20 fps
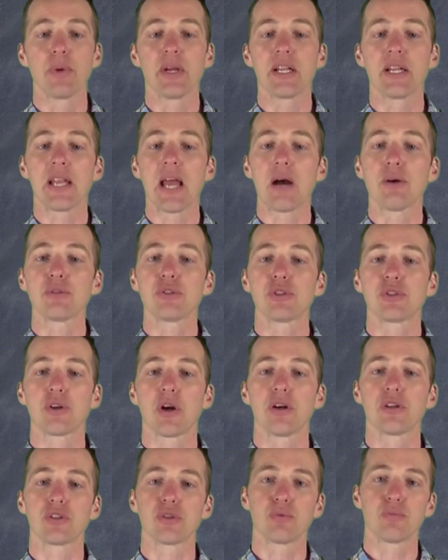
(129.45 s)
we can now
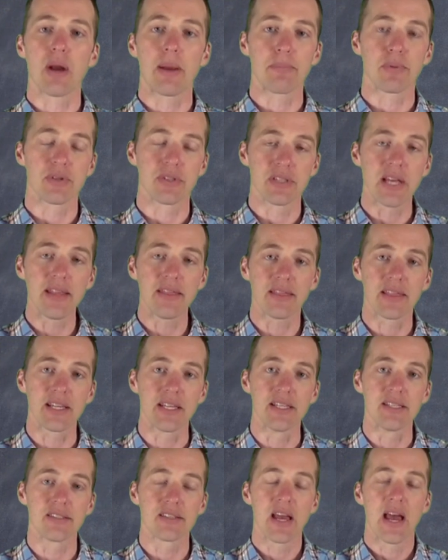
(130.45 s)
start to represent
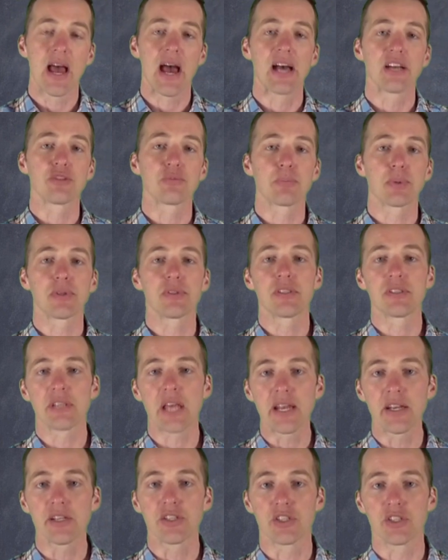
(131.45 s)
these as
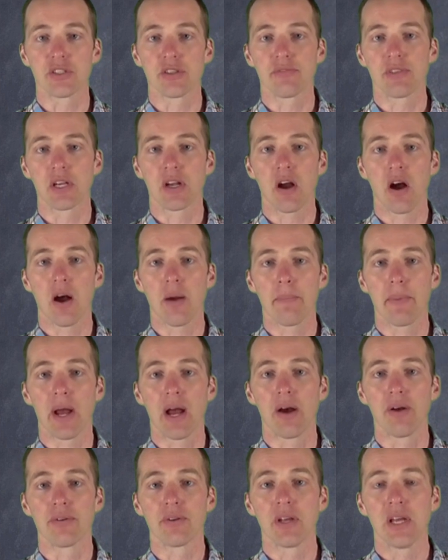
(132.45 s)
percentages of the
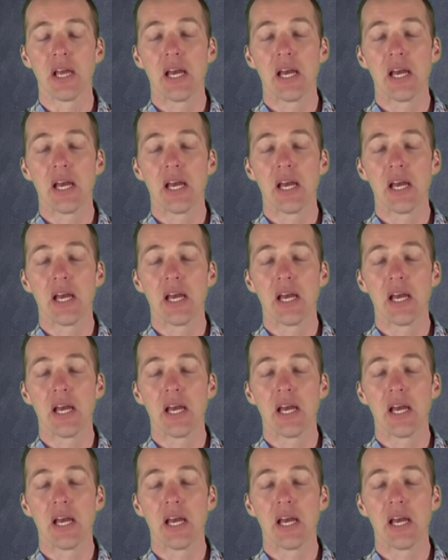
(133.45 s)
compound.